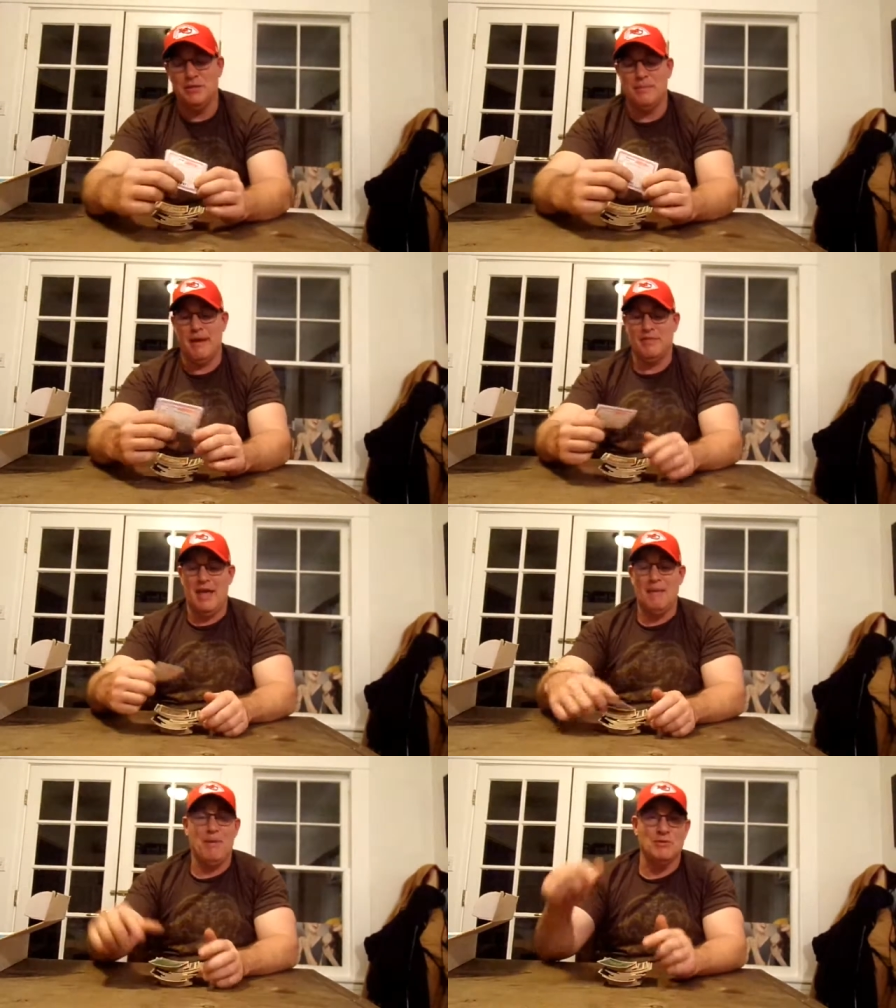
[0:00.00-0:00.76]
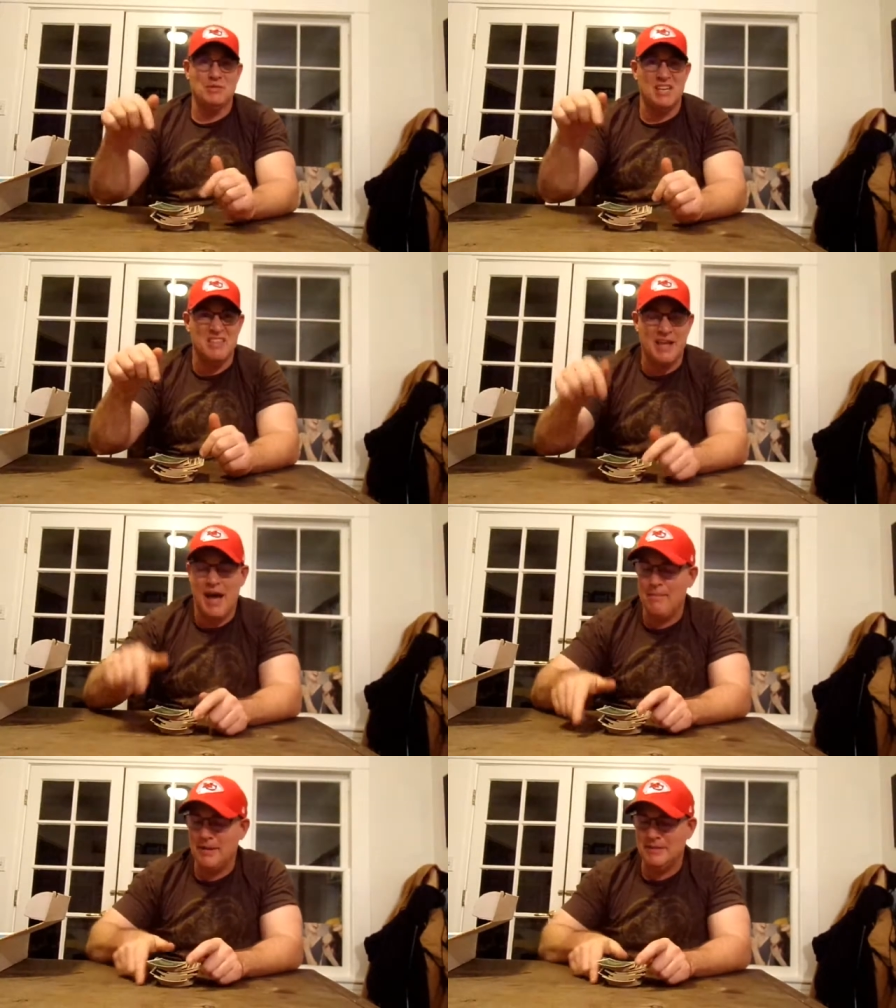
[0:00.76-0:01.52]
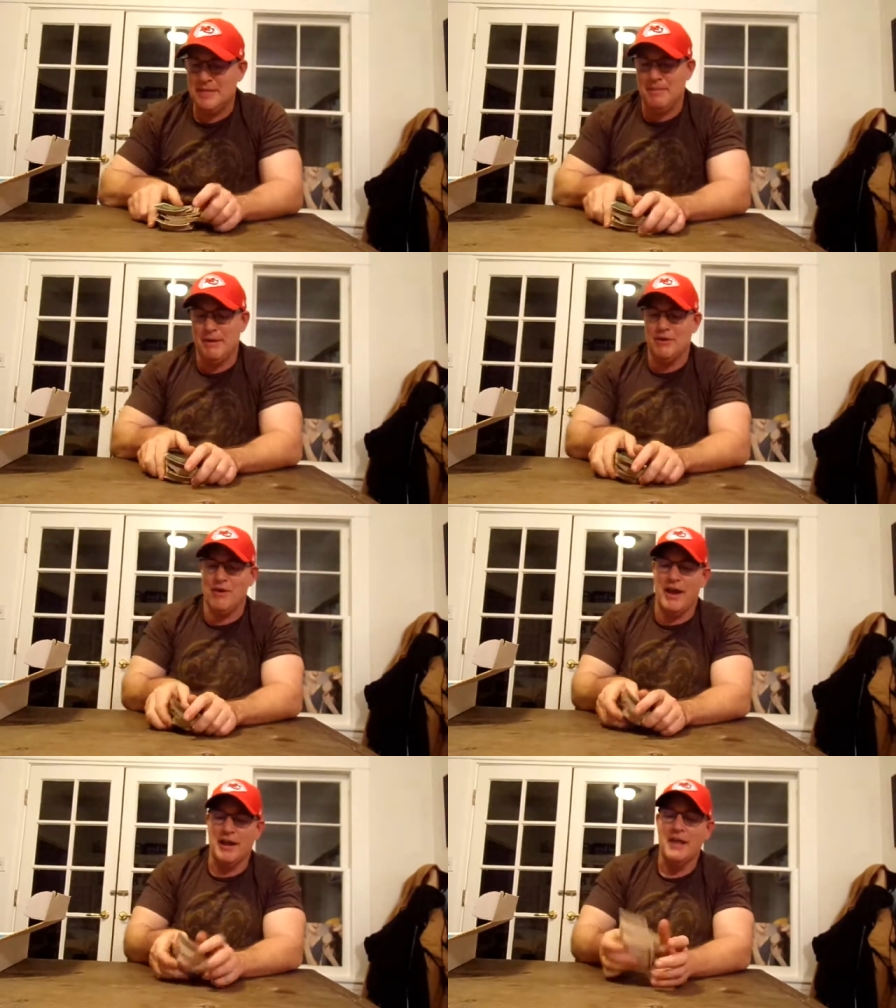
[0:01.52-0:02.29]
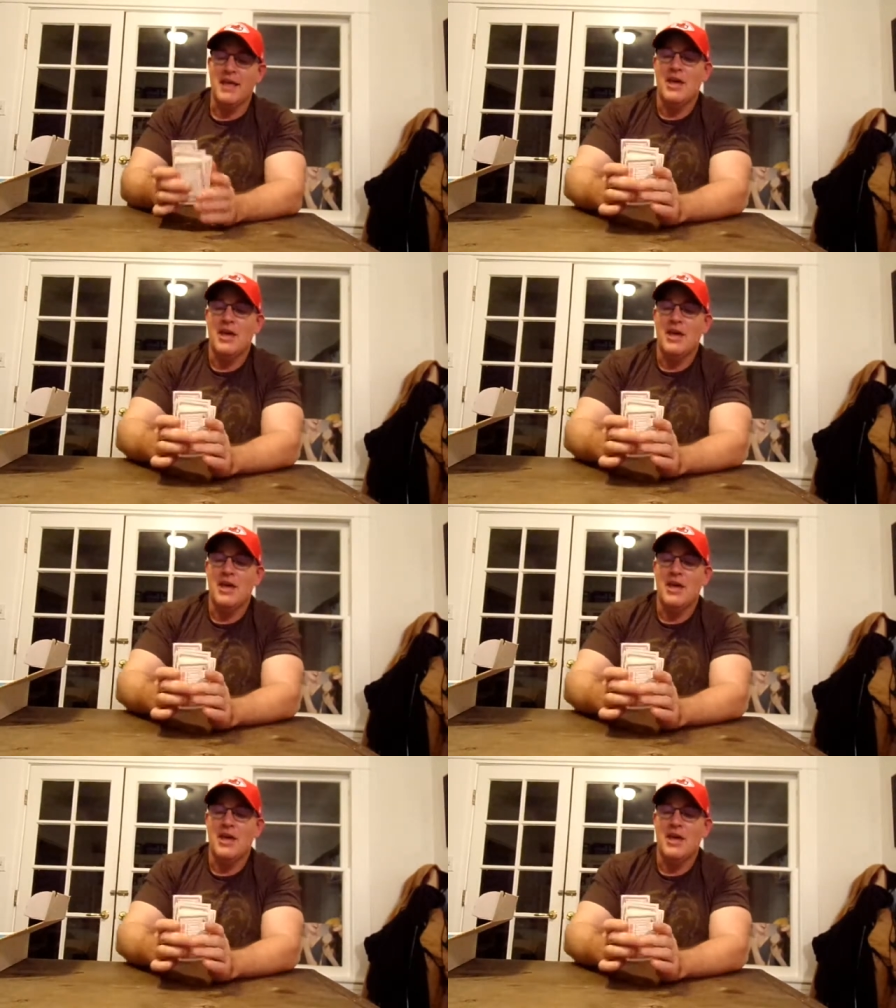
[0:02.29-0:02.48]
about that, post it in the comments. That'd be great.